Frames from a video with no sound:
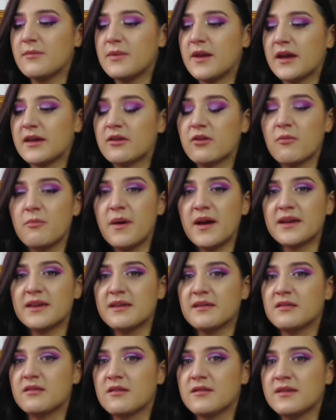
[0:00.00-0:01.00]
like uh, back
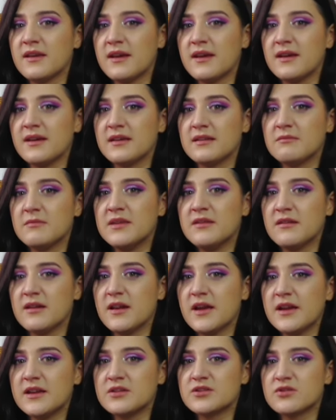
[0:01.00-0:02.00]
in the day, in Middle
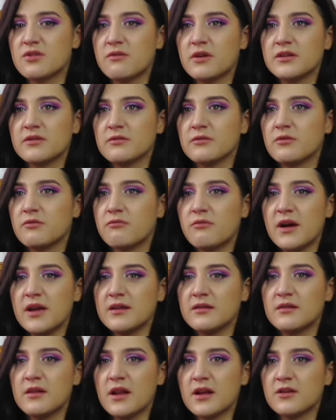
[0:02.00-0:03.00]
Age, or I don't know
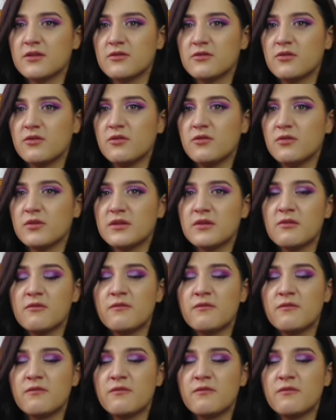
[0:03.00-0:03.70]
when, like, you know, in the